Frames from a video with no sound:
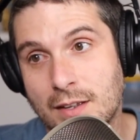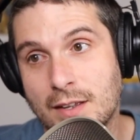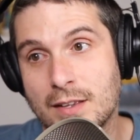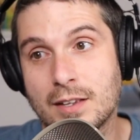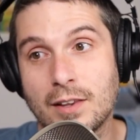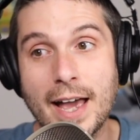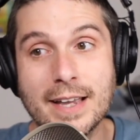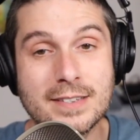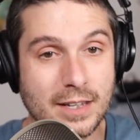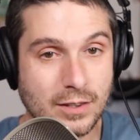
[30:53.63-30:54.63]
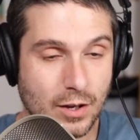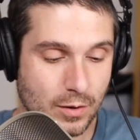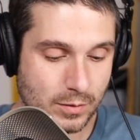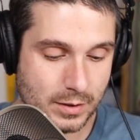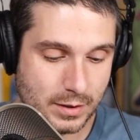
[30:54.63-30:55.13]
the last thing
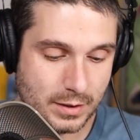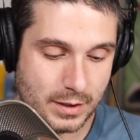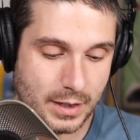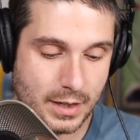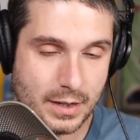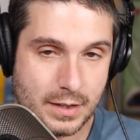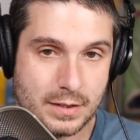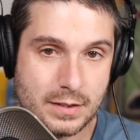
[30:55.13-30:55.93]
though is,